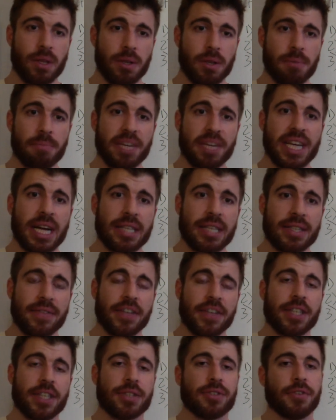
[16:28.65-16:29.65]
Because
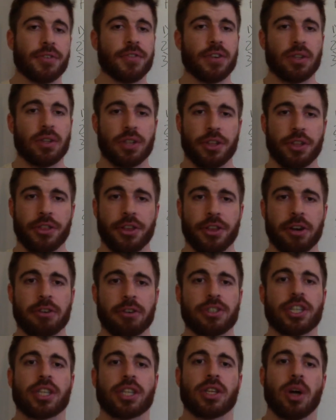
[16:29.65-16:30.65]
of it, you'll feel
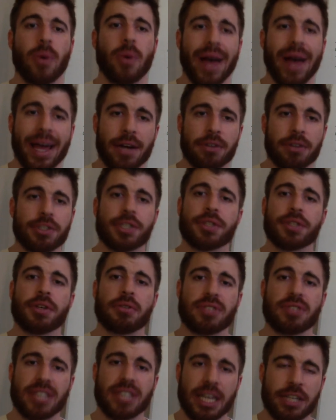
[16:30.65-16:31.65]
lethargic, low energy,
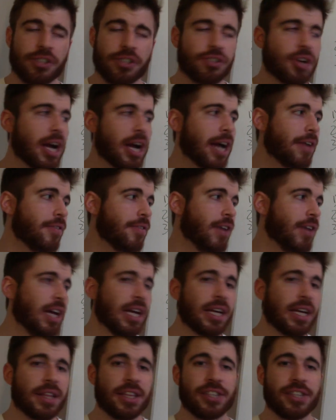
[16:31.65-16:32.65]
low sex drive.
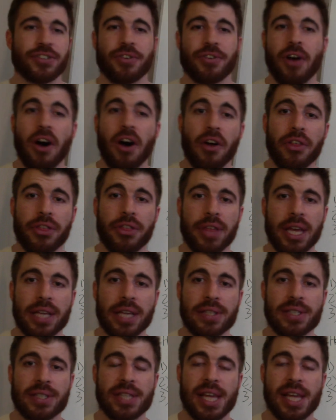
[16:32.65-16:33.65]
These are all
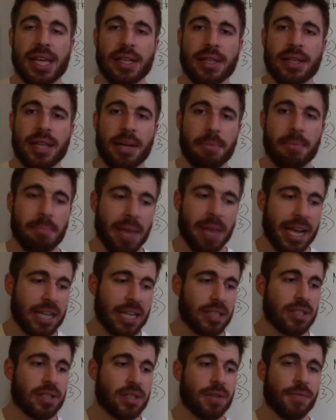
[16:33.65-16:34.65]
things that, that
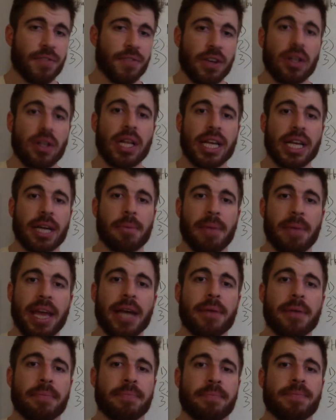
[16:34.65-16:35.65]
make us feel like a
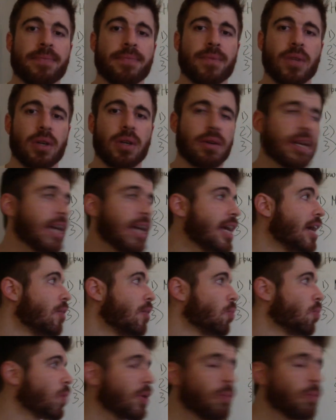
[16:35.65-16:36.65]
man, okay?
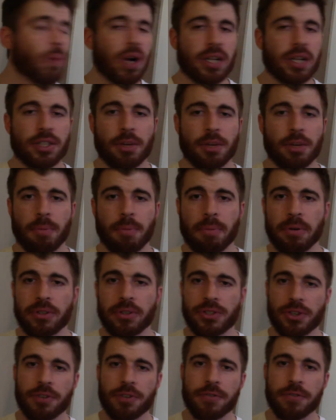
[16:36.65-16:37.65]
And we want to
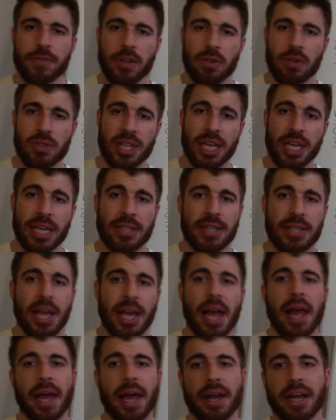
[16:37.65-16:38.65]
preserve those things,
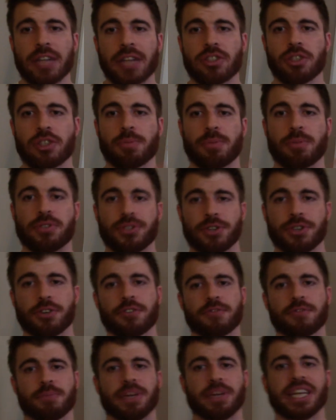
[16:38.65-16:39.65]
and not just
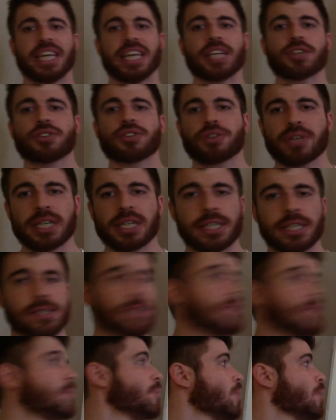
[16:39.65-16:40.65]
preserve, but
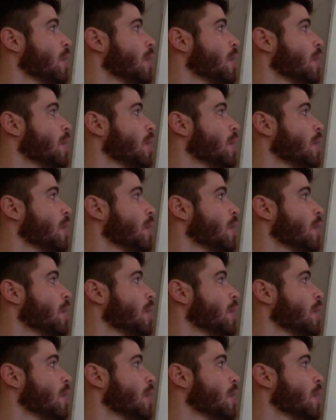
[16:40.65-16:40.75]
increase.